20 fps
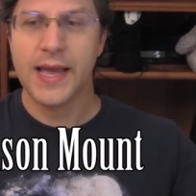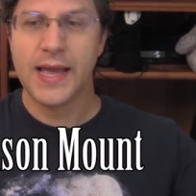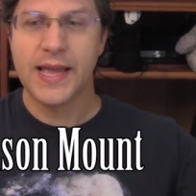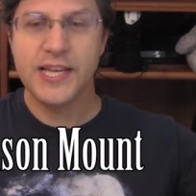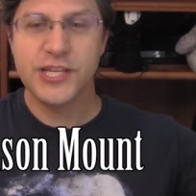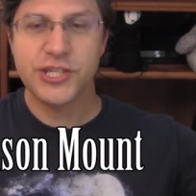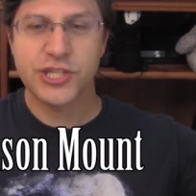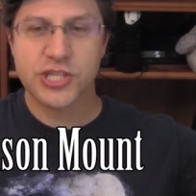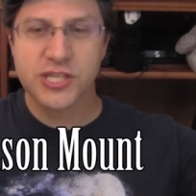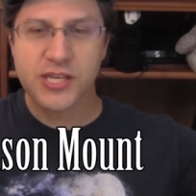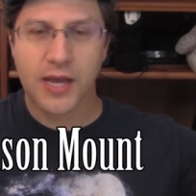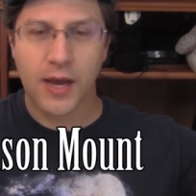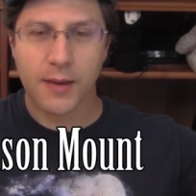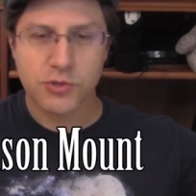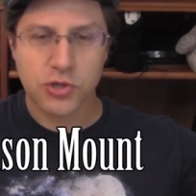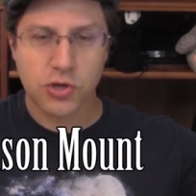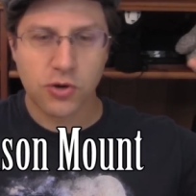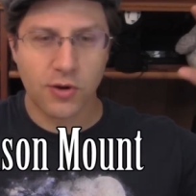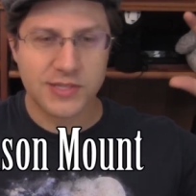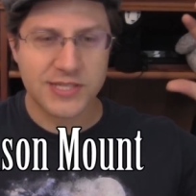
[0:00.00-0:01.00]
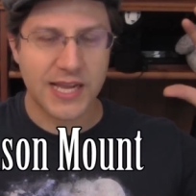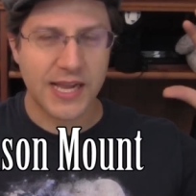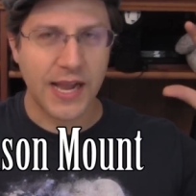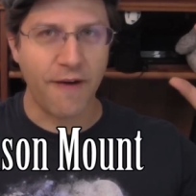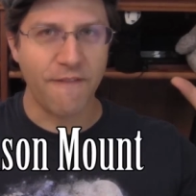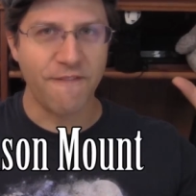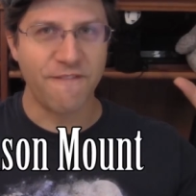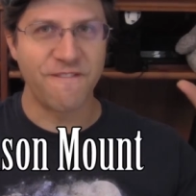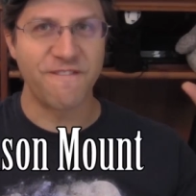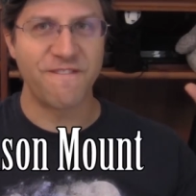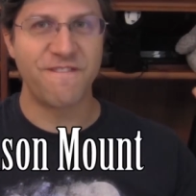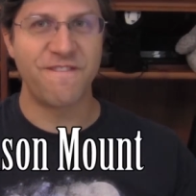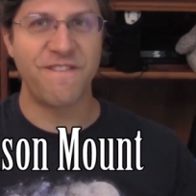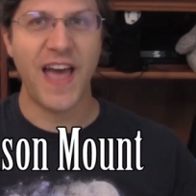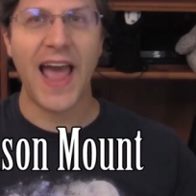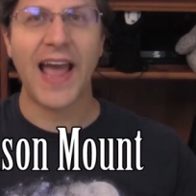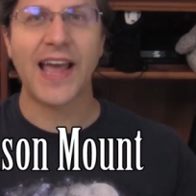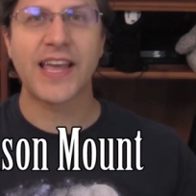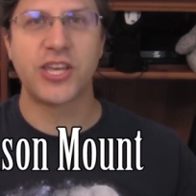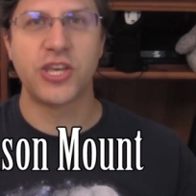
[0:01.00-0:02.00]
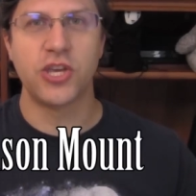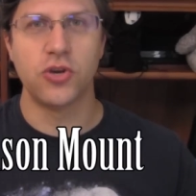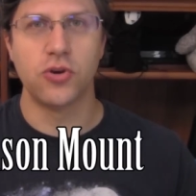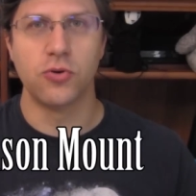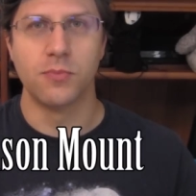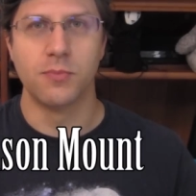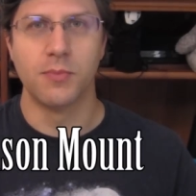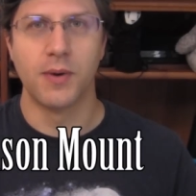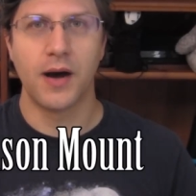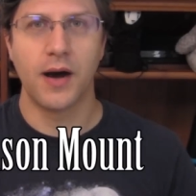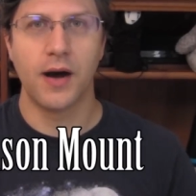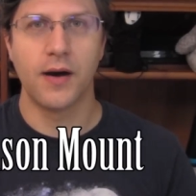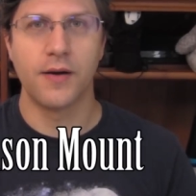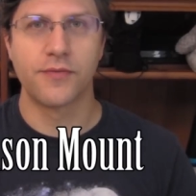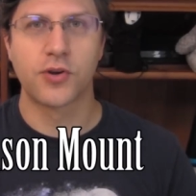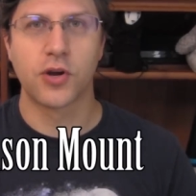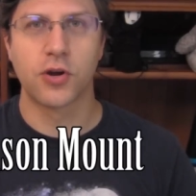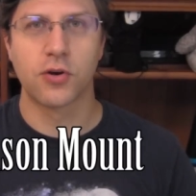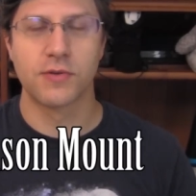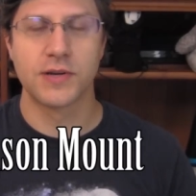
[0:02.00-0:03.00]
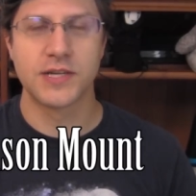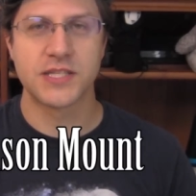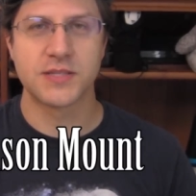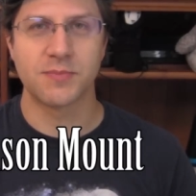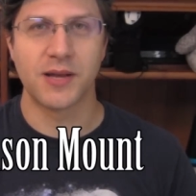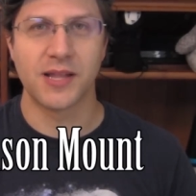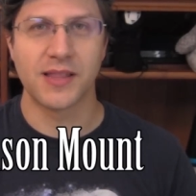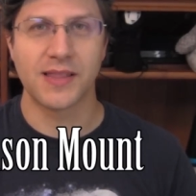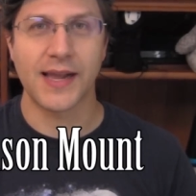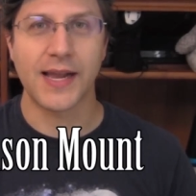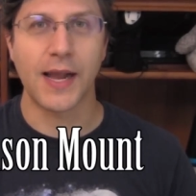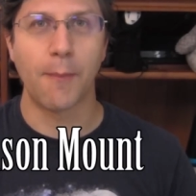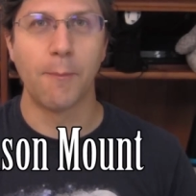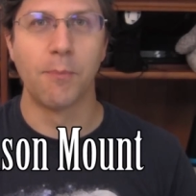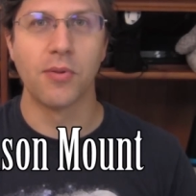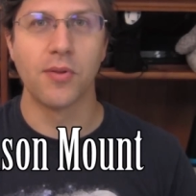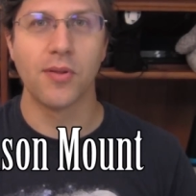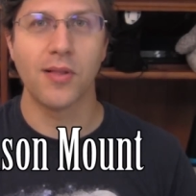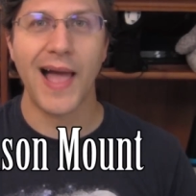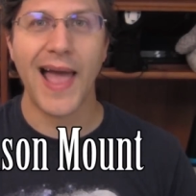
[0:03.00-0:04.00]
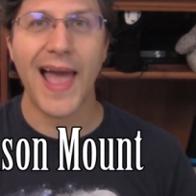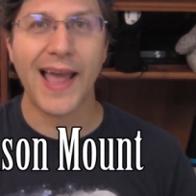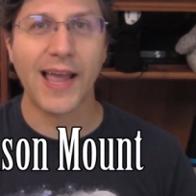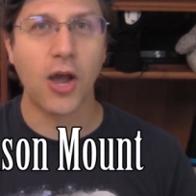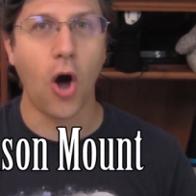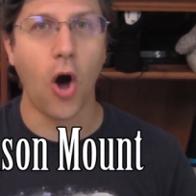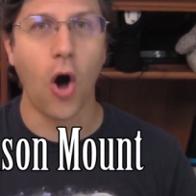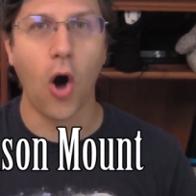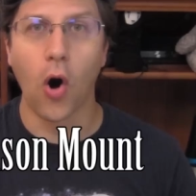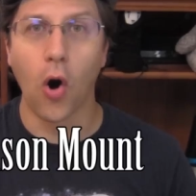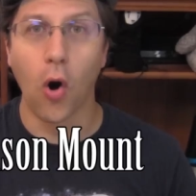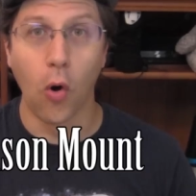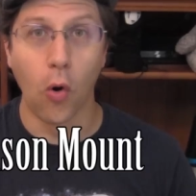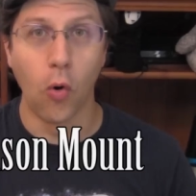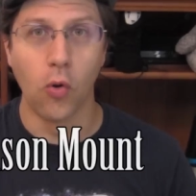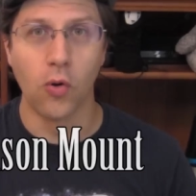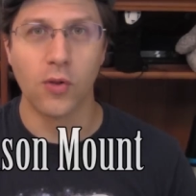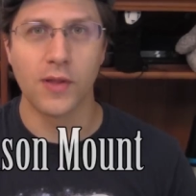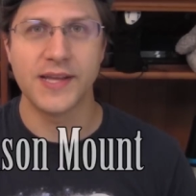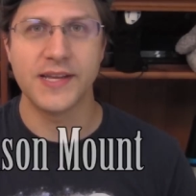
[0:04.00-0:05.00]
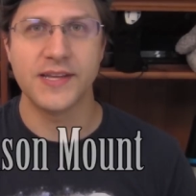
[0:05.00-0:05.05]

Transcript: He just comes across like a vacuum of charisma, like a black hole.